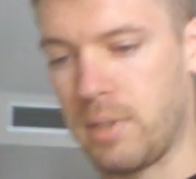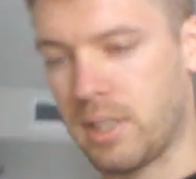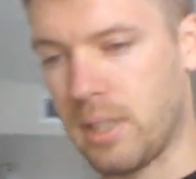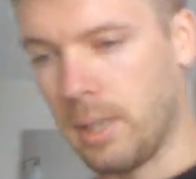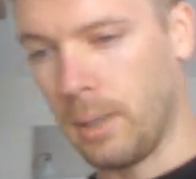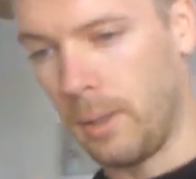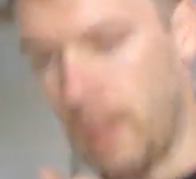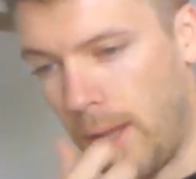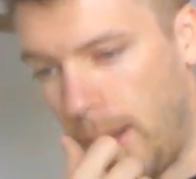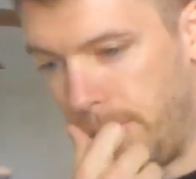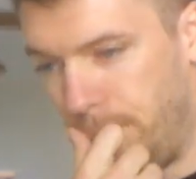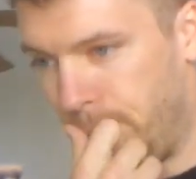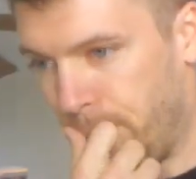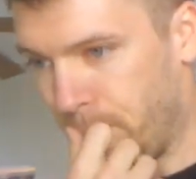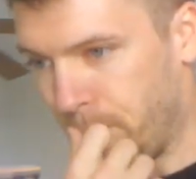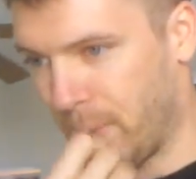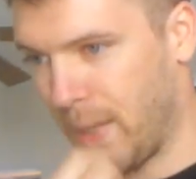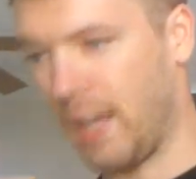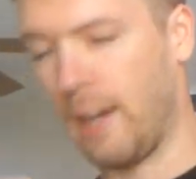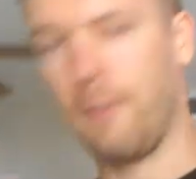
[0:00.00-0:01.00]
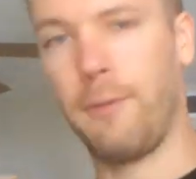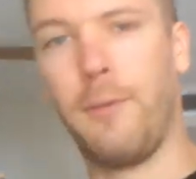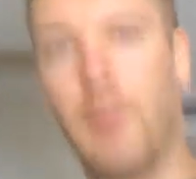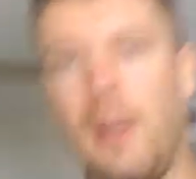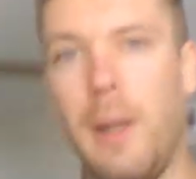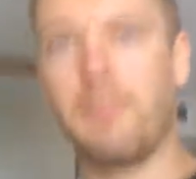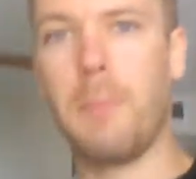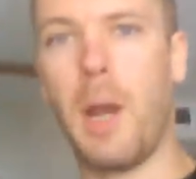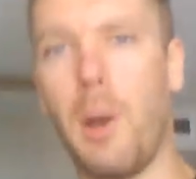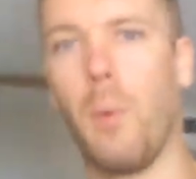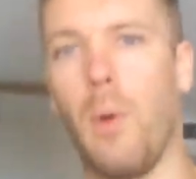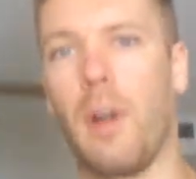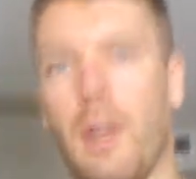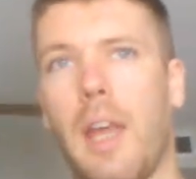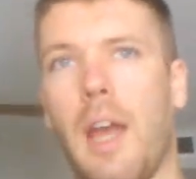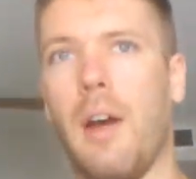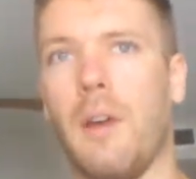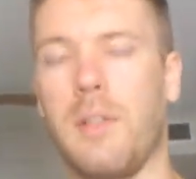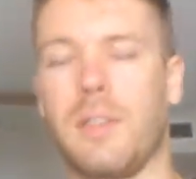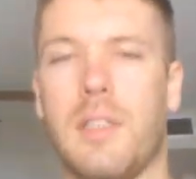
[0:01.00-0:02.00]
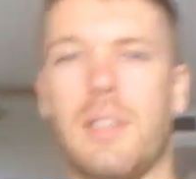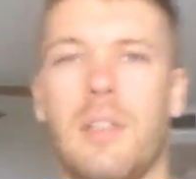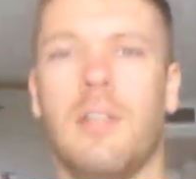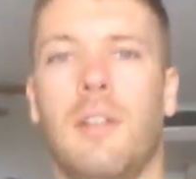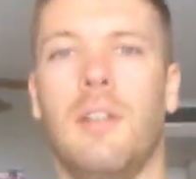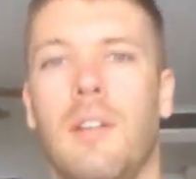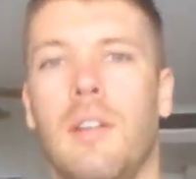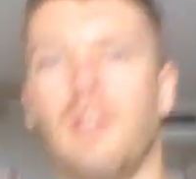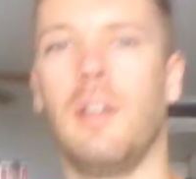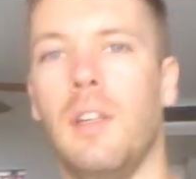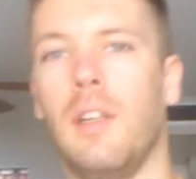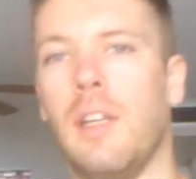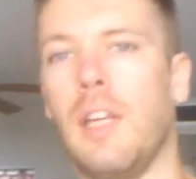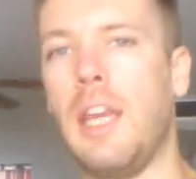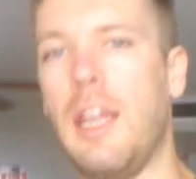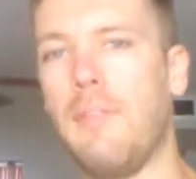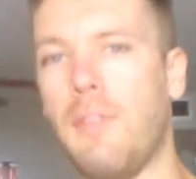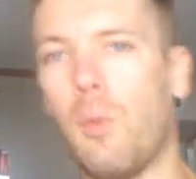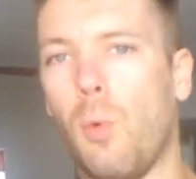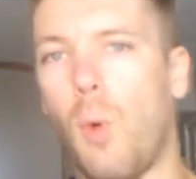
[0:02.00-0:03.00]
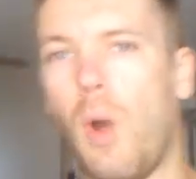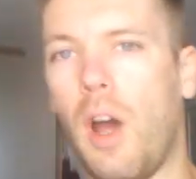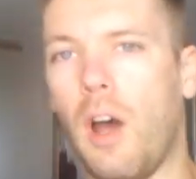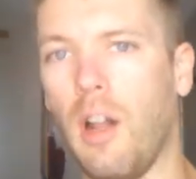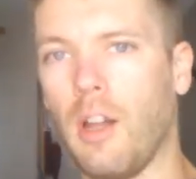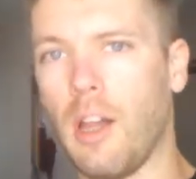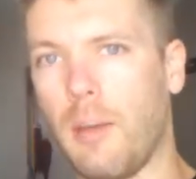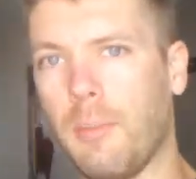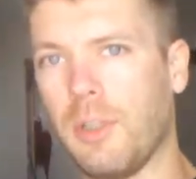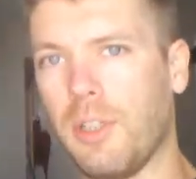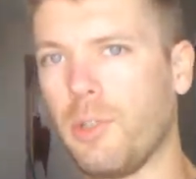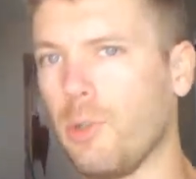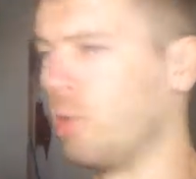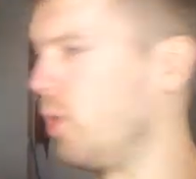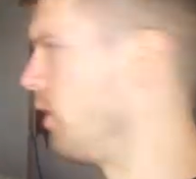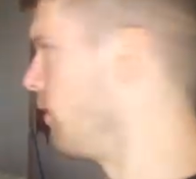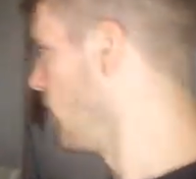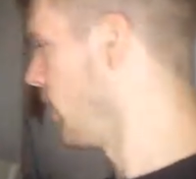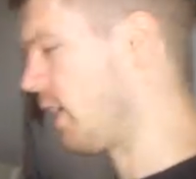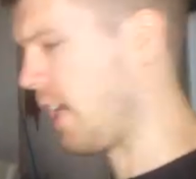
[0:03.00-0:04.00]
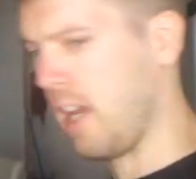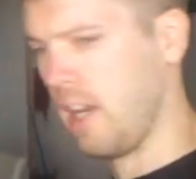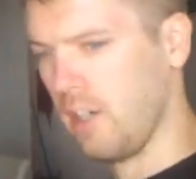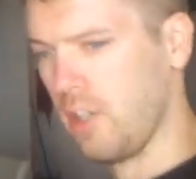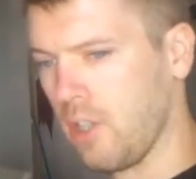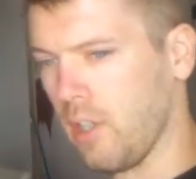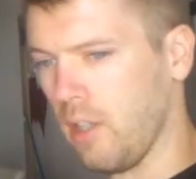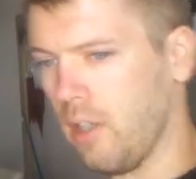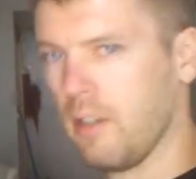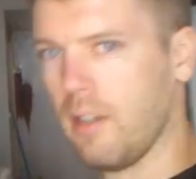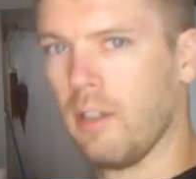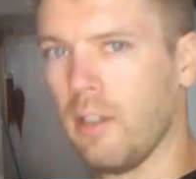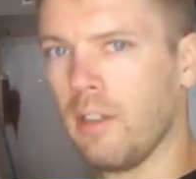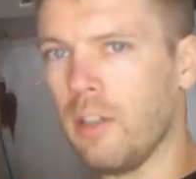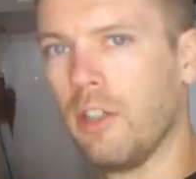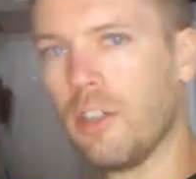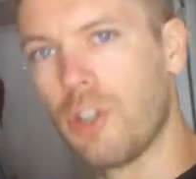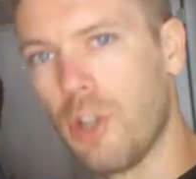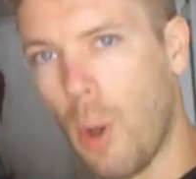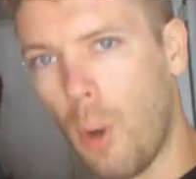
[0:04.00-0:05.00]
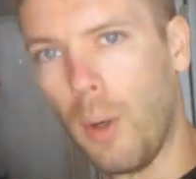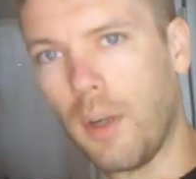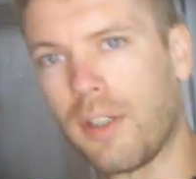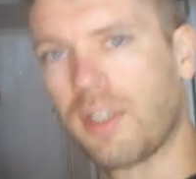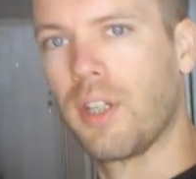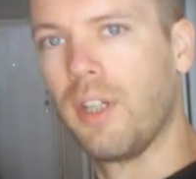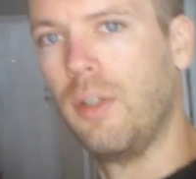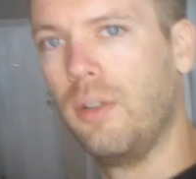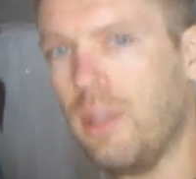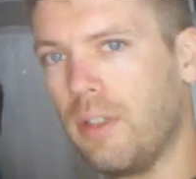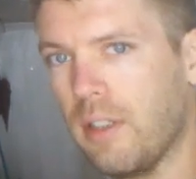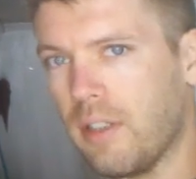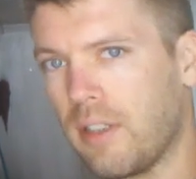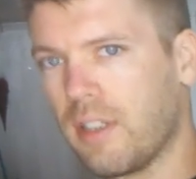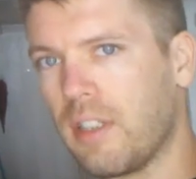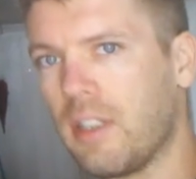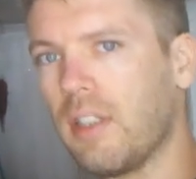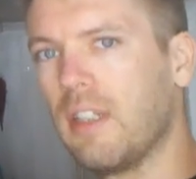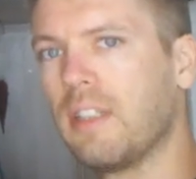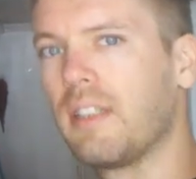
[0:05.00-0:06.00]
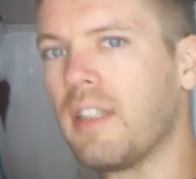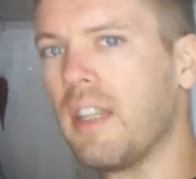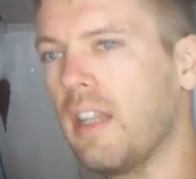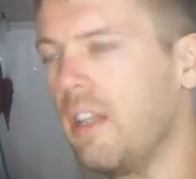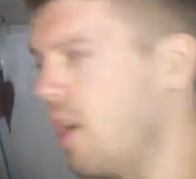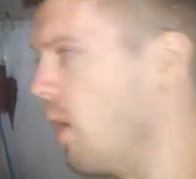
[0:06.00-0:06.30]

still going to fit in my workouts, even while I'm enjoying vacation. There's no excuses. This is the